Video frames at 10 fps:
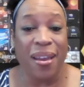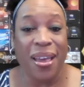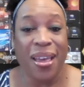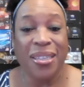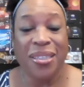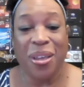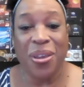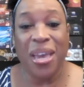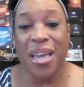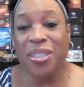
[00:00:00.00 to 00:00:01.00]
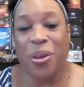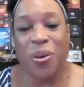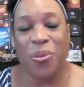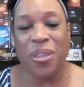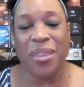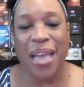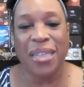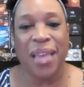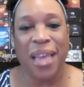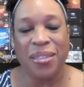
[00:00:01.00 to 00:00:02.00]
So yeah, so that's
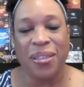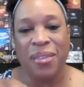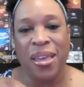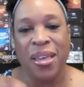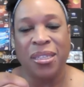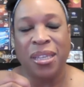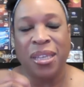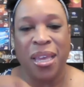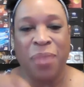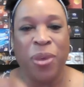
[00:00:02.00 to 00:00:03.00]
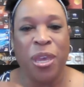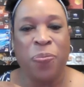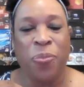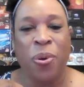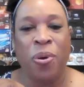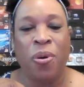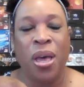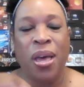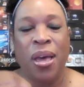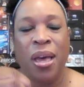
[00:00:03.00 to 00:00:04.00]
the thing, is to get people
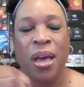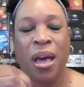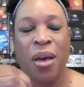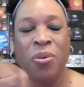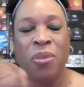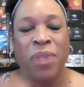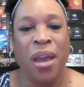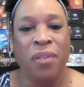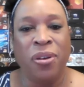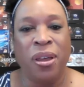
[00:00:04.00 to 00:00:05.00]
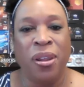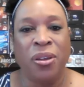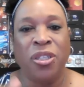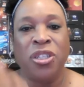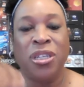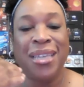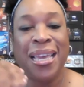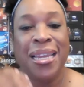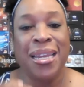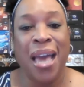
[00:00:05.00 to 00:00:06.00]
who are not of color to just
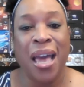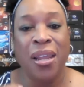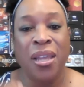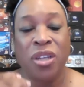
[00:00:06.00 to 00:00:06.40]
acknowledge our